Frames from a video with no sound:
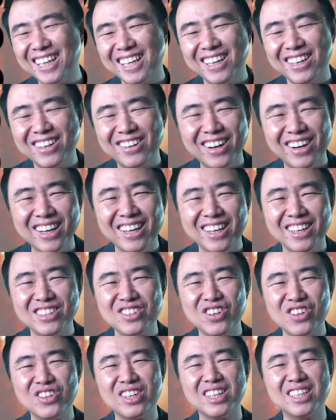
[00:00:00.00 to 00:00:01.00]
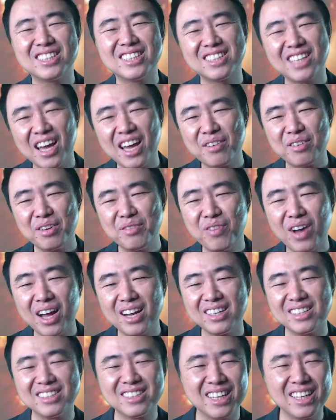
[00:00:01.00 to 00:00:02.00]
right? So the scary
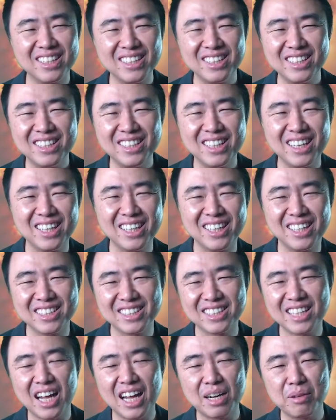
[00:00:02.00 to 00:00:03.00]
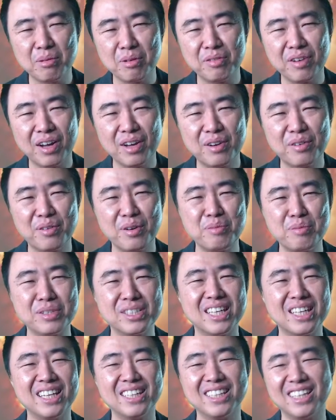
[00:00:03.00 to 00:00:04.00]
part is that the star number 5
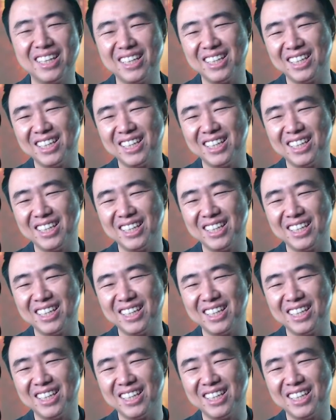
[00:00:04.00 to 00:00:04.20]
represent